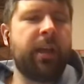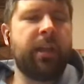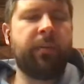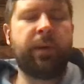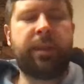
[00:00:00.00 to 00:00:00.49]

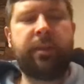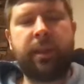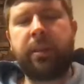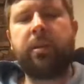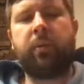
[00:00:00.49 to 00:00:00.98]

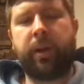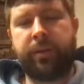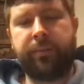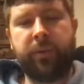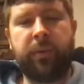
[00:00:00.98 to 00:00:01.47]
Then the
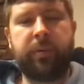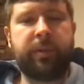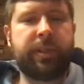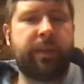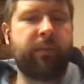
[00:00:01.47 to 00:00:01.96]
one who had
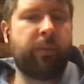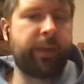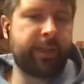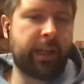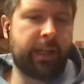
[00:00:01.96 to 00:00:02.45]
received the
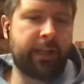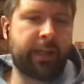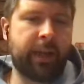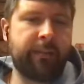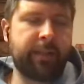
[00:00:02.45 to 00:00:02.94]
1 talent
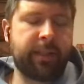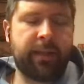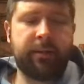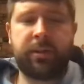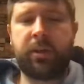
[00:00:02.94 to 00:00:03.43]
came and
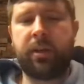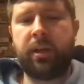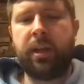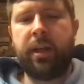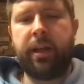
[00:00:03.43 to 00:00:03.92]
said, "Sir,
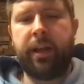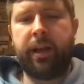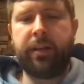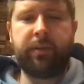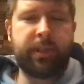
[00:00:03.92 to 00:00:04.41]

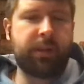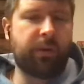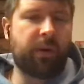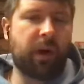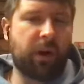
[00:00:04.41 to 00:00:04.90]
I knew that
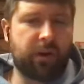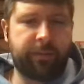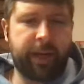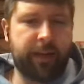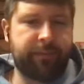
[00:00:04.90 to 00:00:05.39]
you were a hard
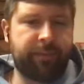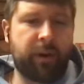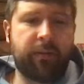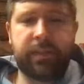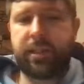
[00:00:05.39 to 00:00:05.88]
man,
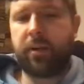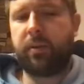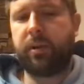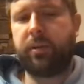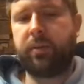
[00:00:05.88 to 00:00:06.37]
harvesting
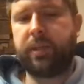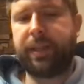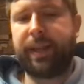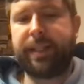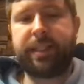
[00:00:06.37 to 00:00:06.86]
where you
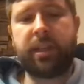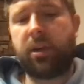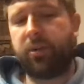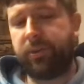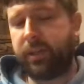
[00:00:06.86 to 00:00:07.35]
did not
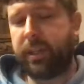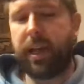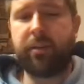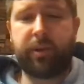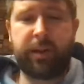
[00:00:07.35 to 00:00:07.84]
sow, and
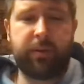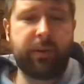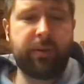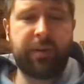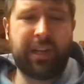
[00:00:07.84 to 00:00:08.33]
gathering where
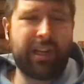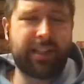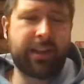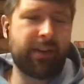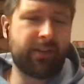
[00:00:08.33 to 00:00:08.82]
you did not
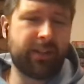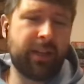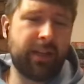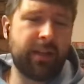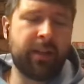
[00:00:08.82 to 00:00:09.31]
scatter
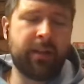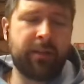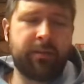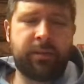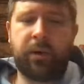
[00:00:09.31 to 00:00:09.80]
seed.
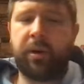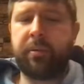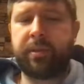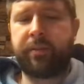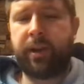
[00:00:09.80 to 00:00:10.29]
So I
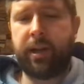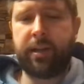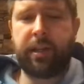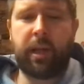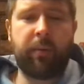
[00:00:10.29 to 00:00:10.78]
was afraid,
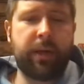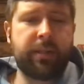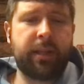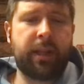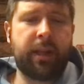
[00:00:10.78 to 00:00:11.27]
and I
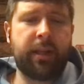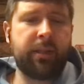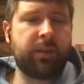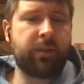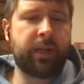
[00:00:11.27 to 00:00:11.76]
went and I
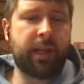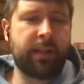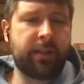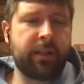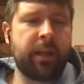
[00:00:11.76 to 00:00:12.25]
hid your
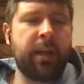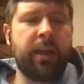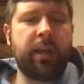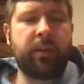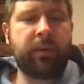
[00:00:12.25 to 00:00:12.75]
talents
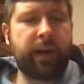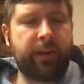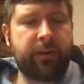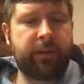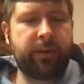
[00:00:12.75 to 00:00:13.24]
in the
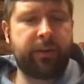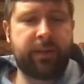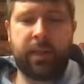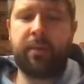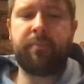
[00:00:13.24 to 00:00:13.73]
ground.
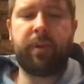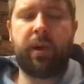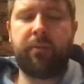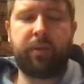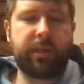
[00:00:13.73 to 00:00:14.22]
See, you
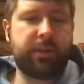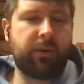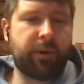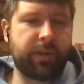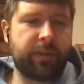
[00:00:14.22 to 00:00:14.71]
have what is
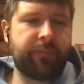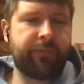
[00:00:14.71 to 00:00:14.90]
yours."